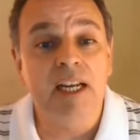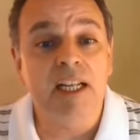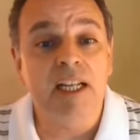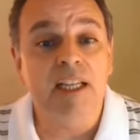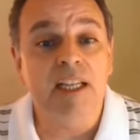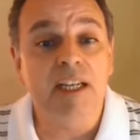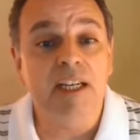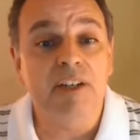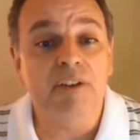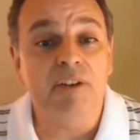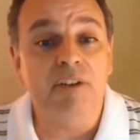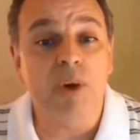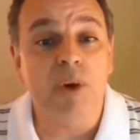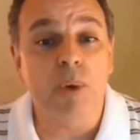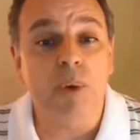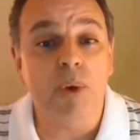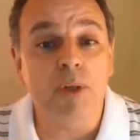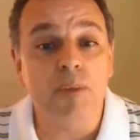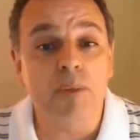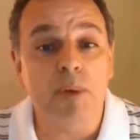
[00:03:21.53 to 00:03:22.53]
let your
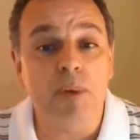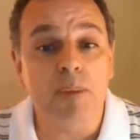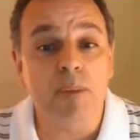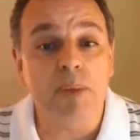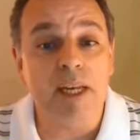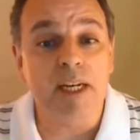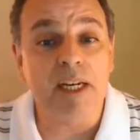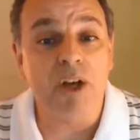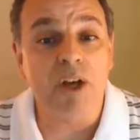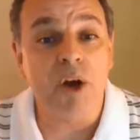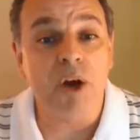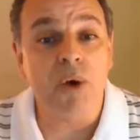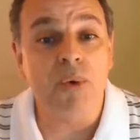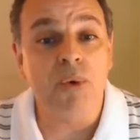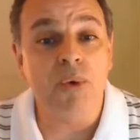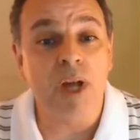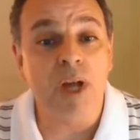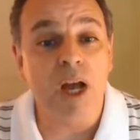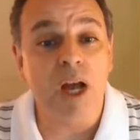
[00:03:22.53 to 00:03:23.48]
request be made known